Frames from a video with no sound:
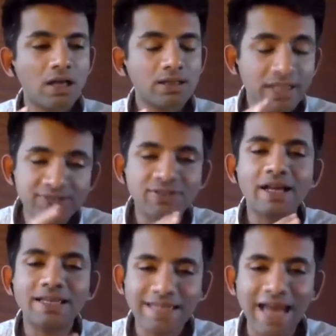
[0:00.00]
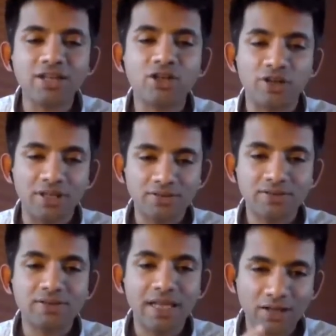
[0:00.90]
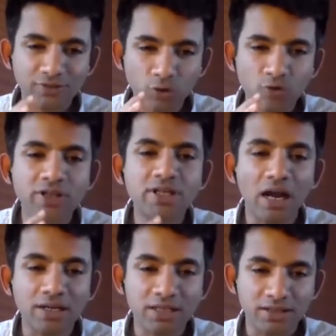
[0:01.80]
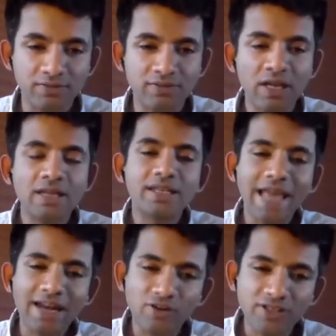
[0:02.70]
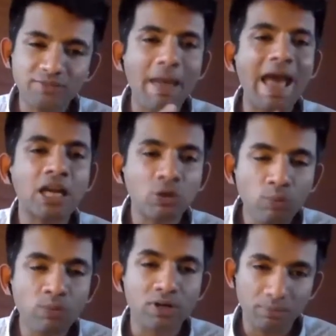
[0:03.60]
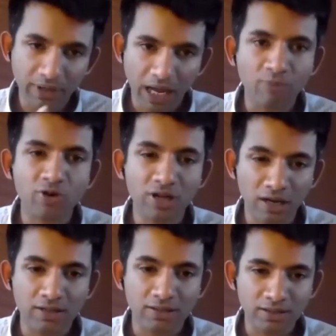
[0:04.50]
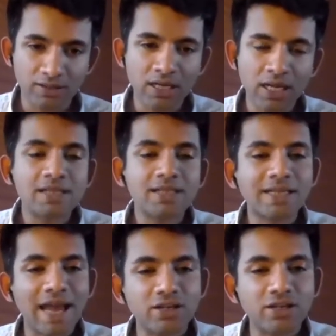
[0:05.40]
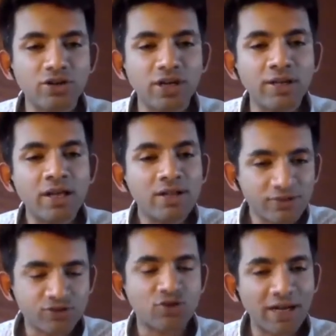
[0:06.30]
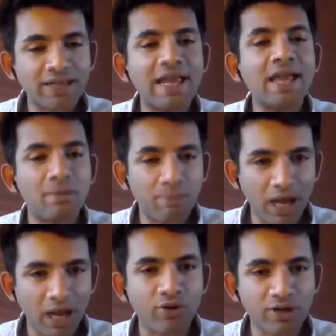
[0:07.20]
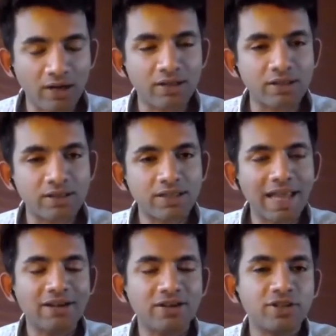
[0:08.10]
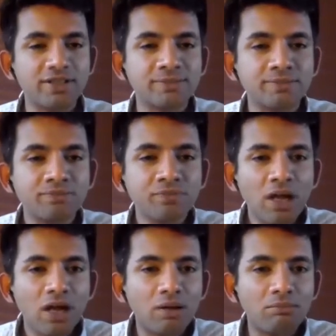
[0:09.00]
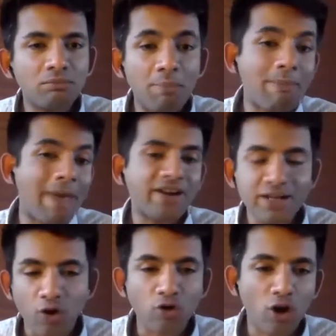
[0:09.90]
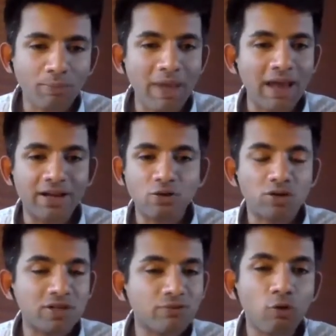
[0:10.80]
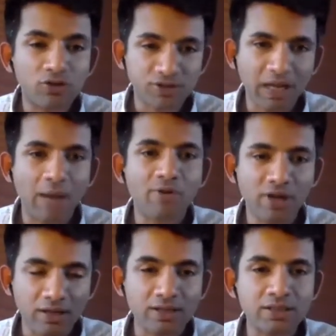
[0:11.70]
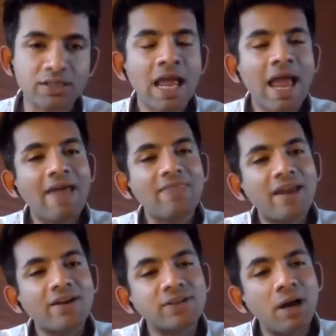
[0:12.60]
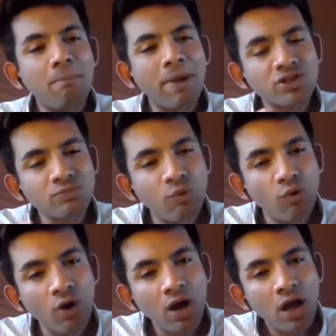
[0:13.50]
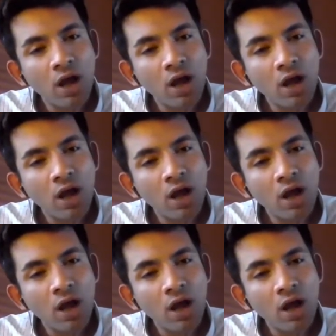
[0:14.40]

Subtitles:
these categories that are so reductive. The categories man, woman become redundant. The category straight, gay become redundant. The categories married or not married or divorced become redundant. And there is a much more